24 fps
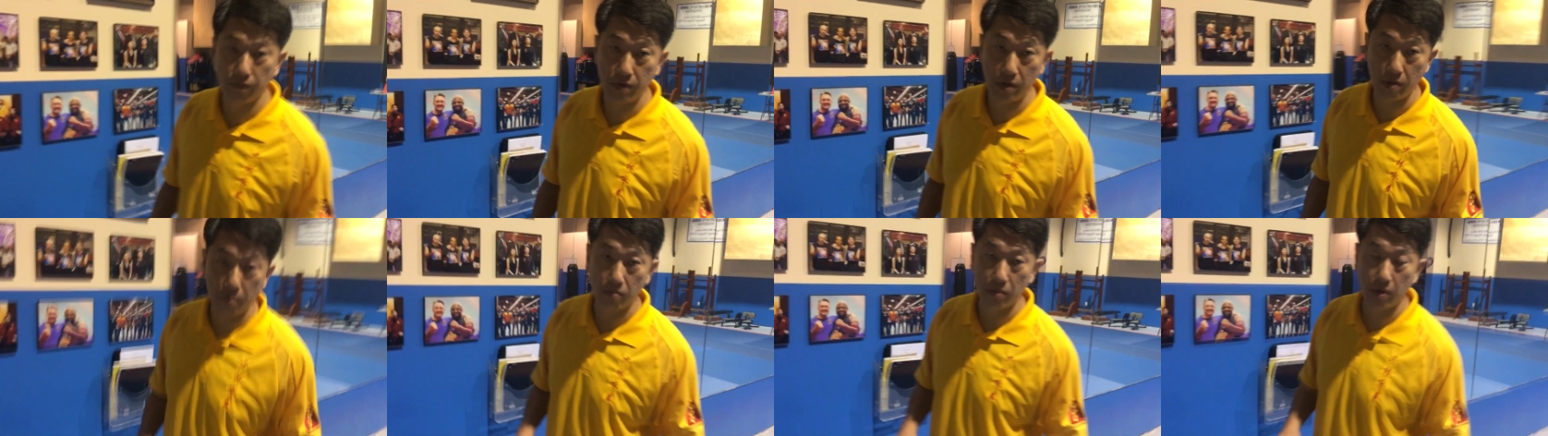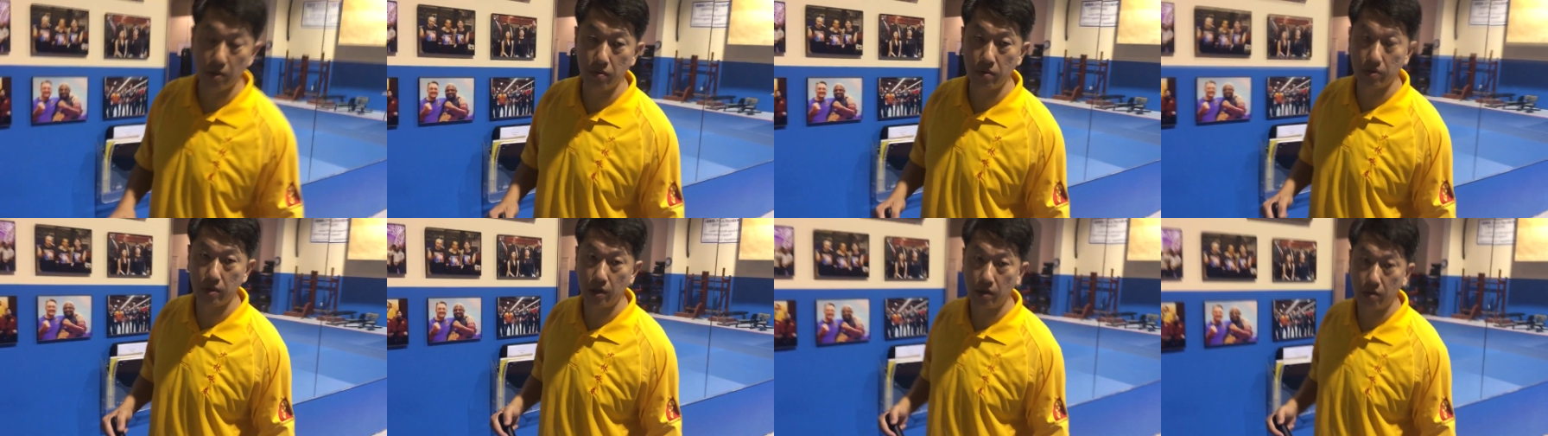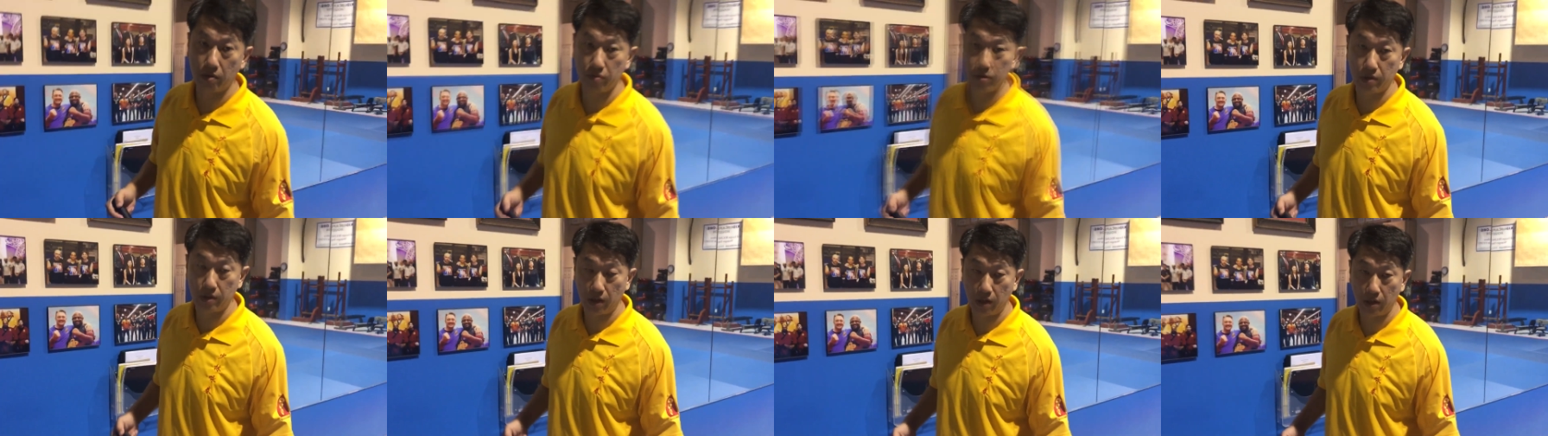of Yip Man, they
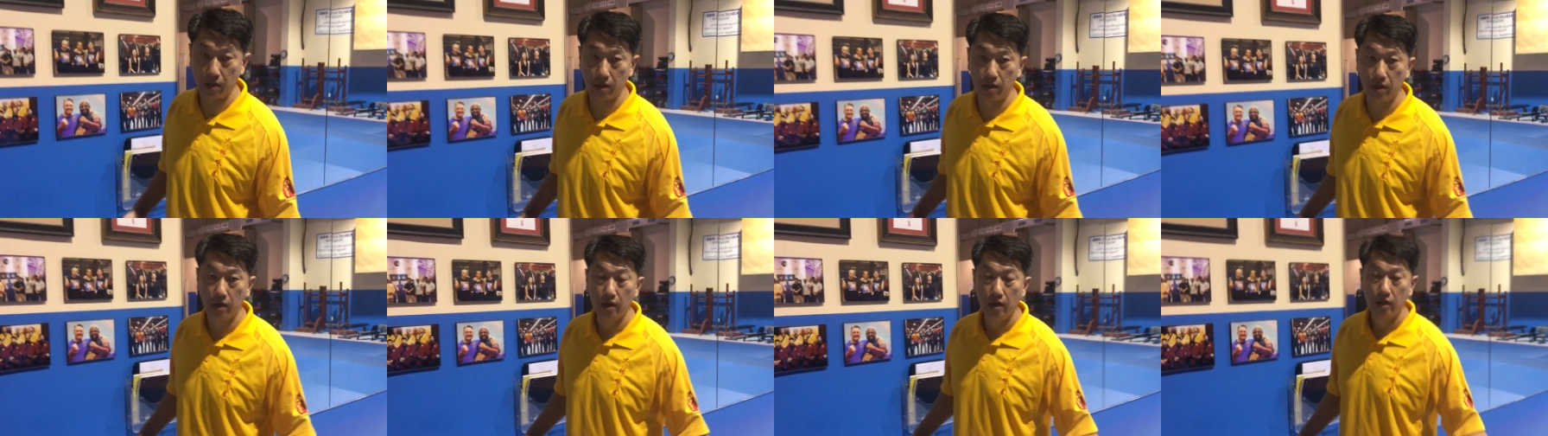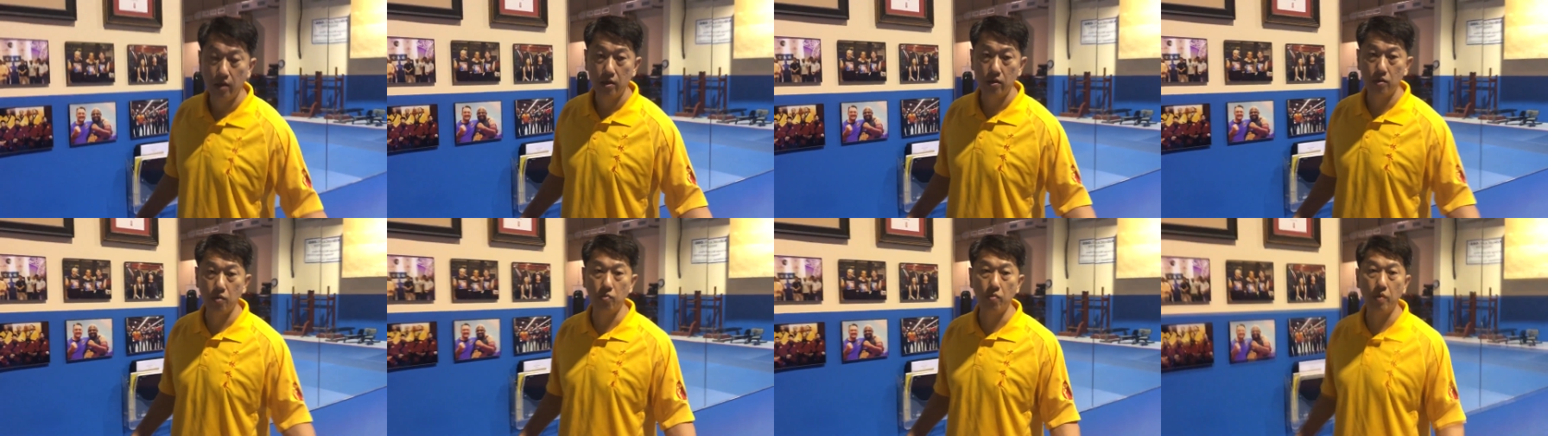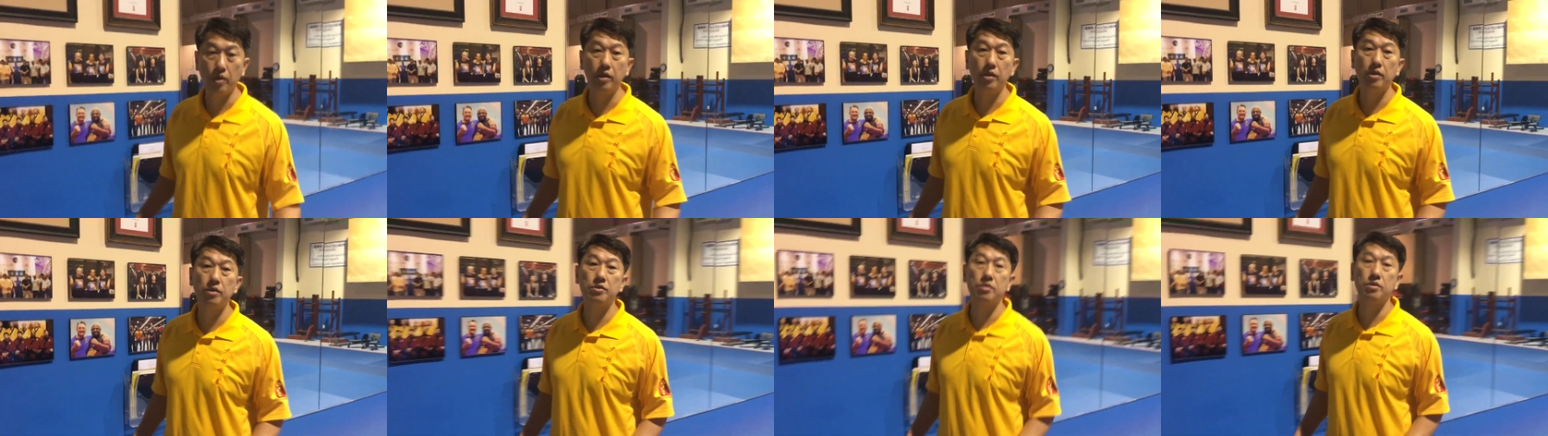were there to
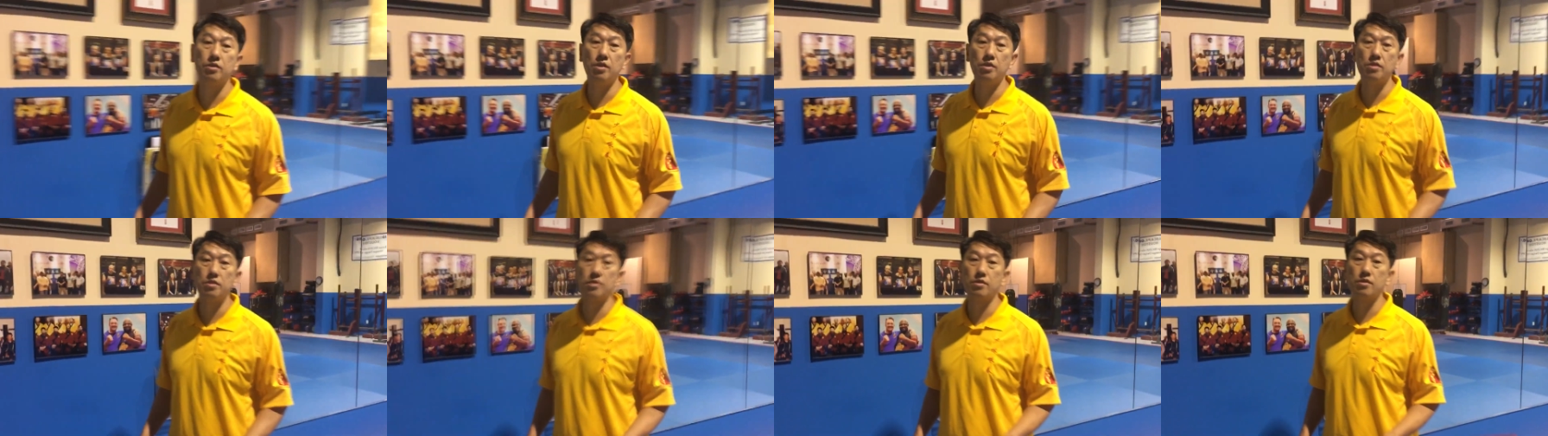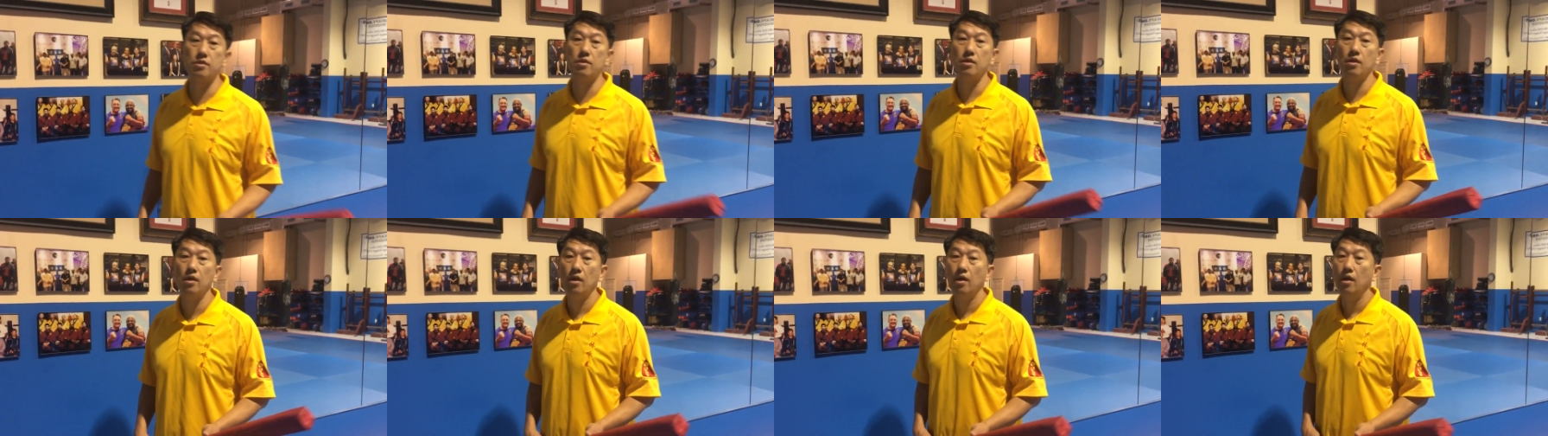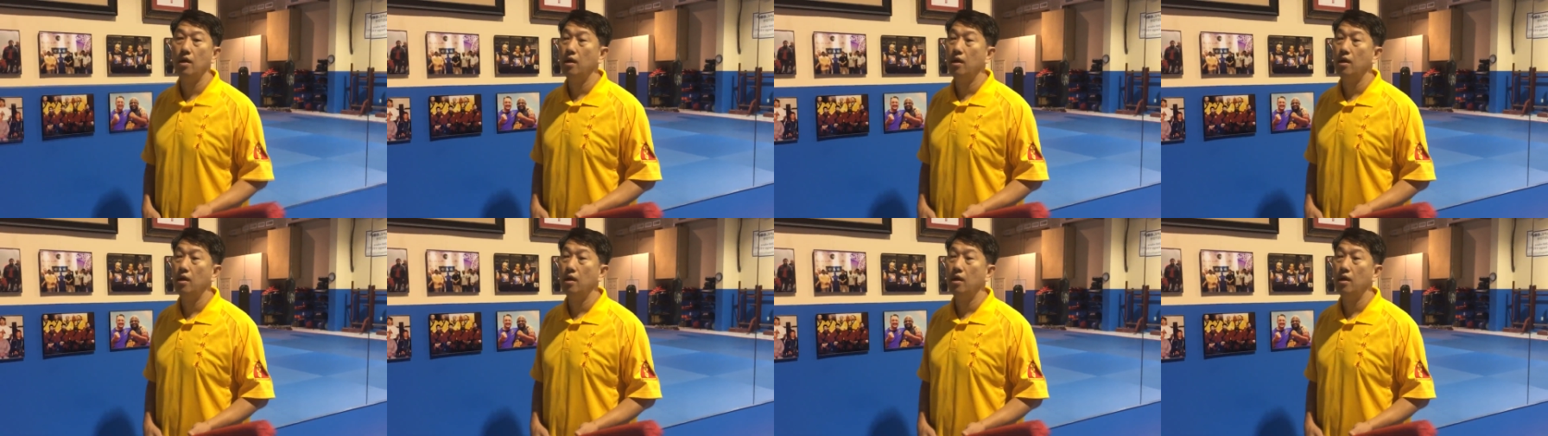witness this,